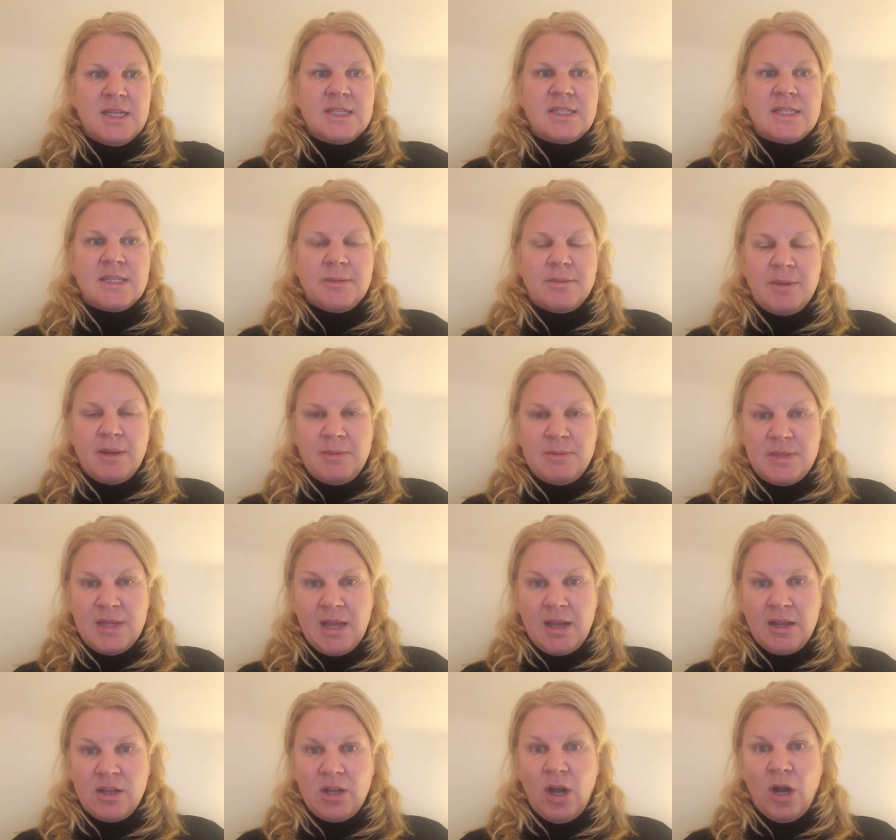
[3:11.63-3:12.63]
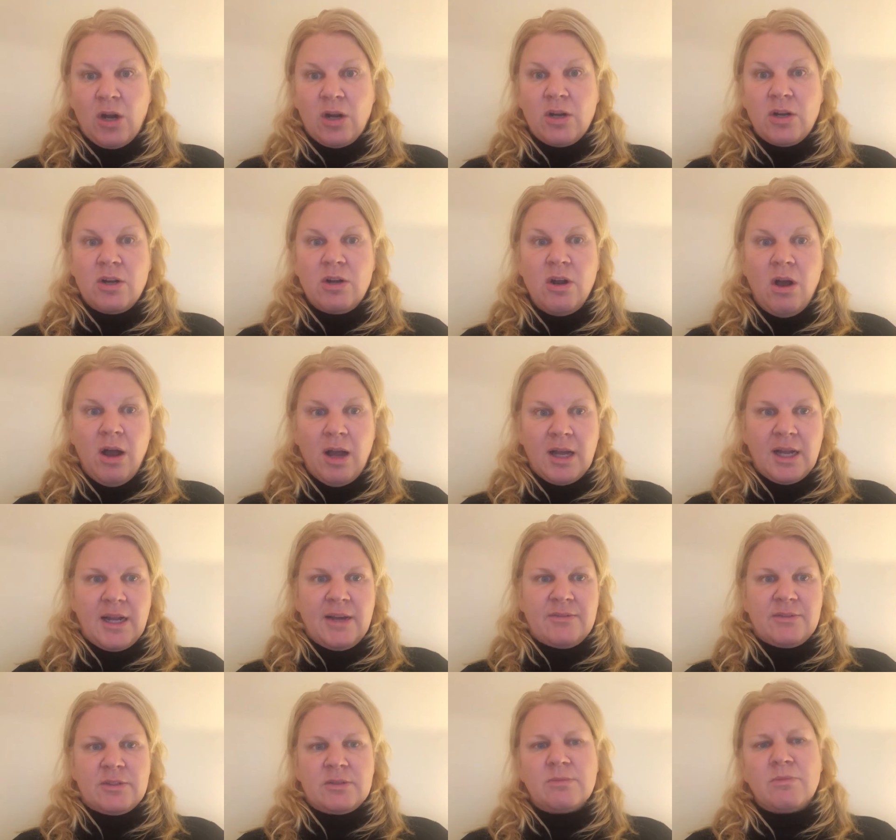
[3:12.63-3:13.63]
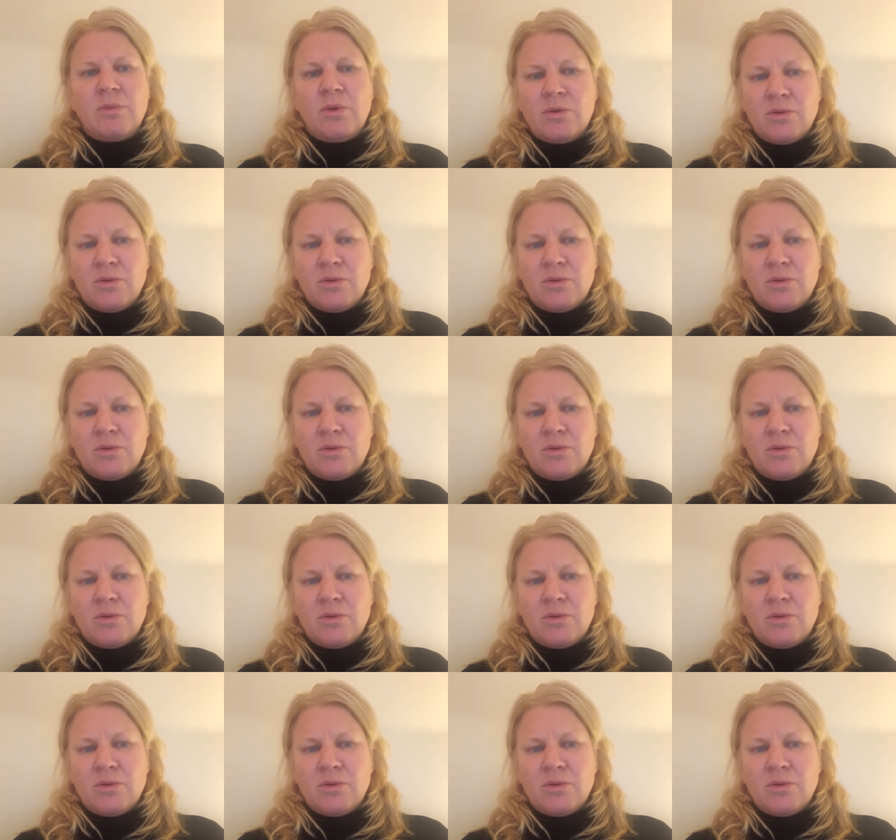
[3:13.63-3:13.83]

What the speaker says: Sometimes they are not covered.